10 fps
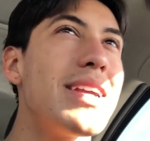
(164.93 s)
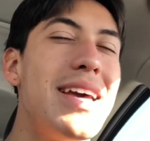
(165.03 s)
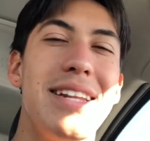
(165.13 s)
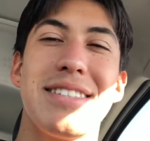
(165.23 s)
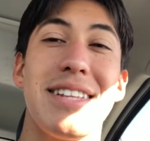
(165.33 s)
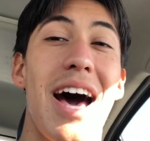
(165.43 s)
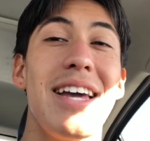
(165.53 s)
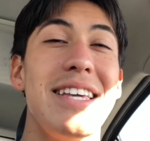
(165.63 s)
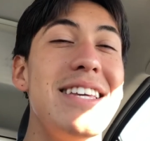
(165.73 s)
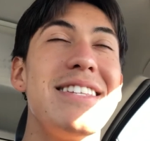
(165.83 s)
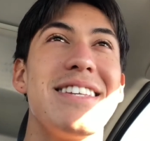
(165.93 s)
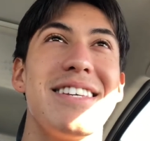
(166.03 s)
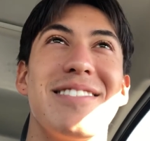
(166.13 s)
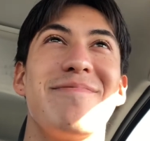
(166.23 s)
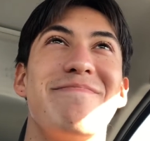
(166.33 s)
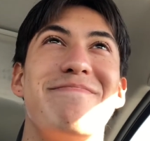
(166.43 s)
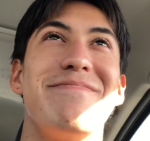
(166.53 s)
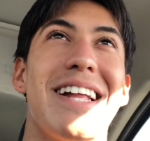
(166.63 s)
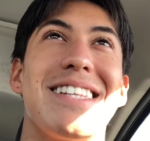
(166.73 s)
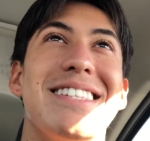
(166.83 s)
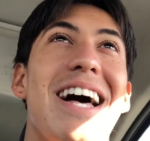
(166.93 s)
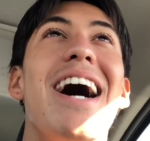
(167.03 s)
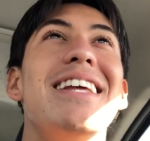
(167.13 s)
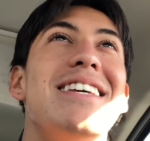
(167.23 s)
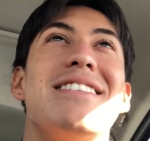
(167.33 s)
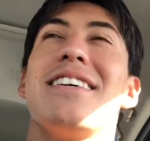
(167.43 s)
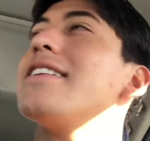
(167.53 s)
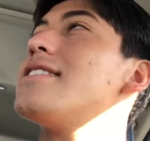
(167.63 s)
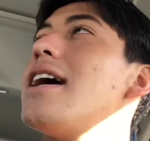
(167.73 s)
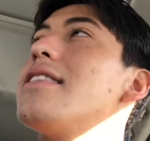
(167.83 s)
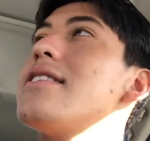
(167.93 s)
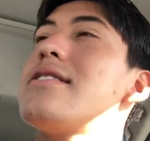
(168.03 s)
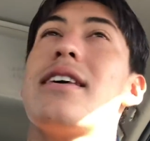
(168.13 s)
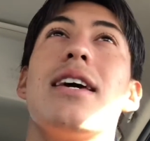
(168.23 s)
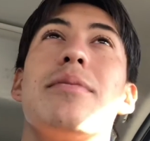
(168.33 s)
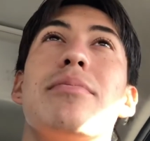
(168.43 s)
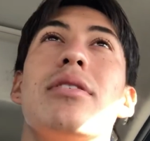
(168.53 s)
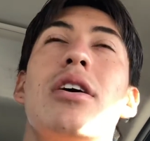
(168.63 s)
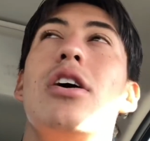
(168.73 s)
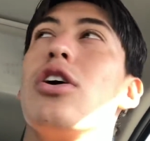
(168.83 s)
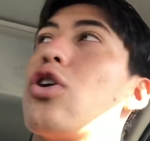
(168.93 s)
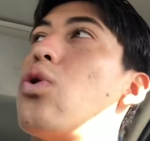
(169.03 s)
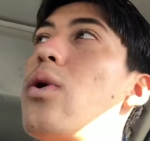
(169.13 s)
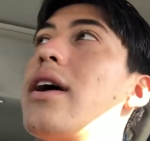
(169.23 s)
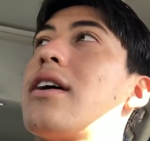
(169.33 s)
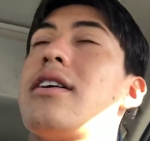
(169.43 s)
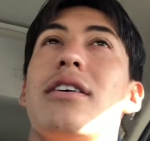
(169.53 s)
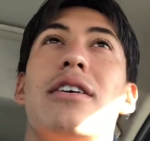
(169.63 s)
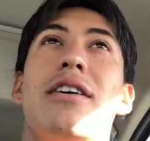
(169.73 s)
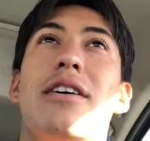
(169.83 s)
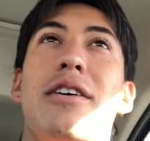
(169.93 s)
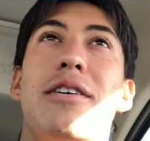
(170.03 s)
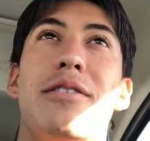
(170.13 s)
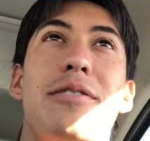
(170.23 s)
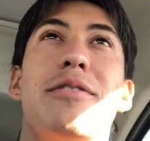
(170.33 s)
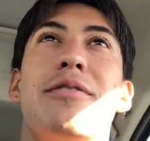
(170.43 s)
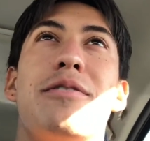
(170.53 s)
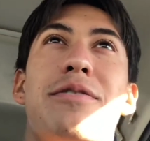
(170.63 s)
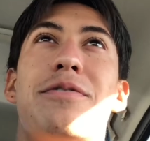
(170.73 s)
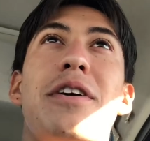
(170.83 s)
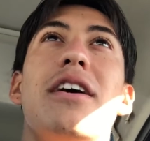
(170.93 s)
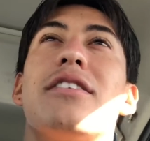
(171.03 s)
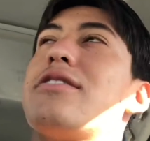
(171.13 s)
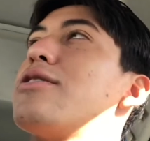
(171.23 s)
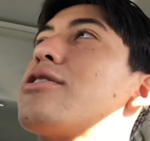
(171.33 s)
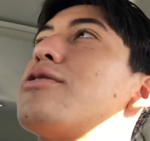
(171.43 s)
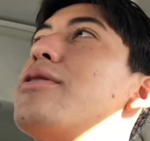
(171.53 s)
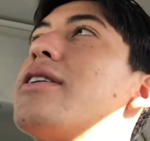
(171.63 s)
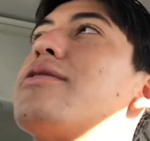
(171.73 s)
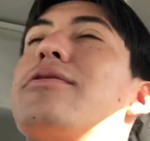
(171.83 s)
And it's not easy. It's not easy. It's not the same quick fix or quick